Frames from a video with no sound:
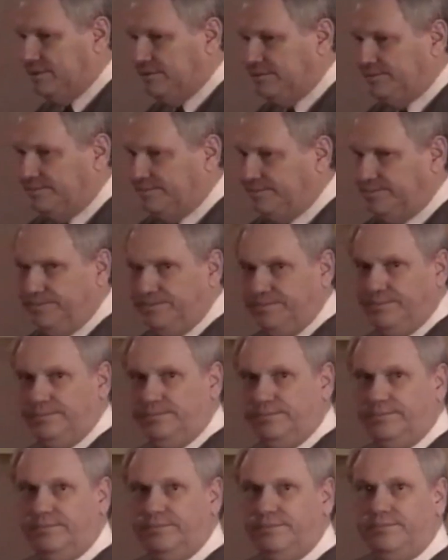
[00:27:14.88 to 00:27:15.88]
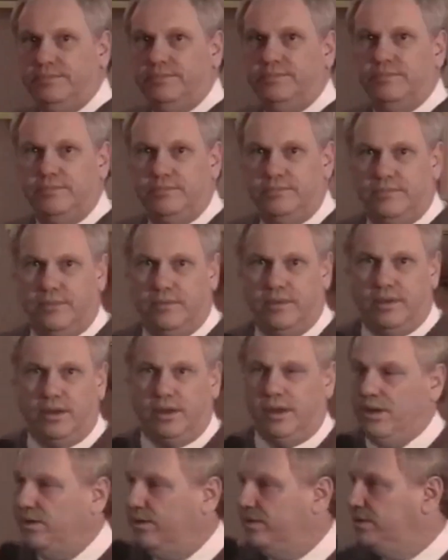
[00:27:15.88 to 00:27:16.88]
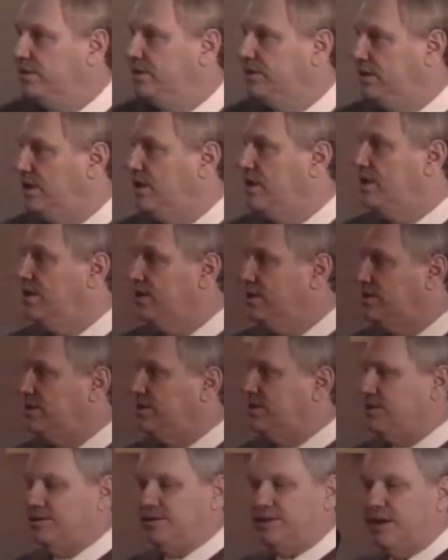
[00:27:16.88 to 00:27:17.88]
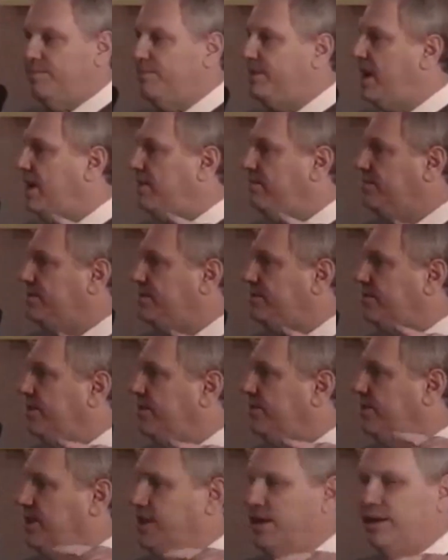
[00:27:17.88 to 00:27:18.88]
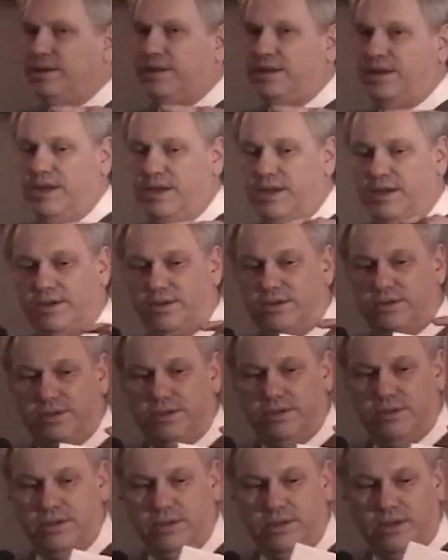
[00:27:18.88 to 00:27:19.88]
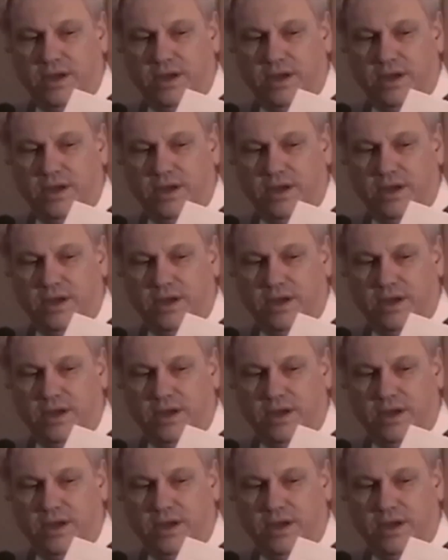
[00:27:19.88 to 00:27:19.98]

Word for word: you take it to the house? Yeah. Sometimes when we get the deals,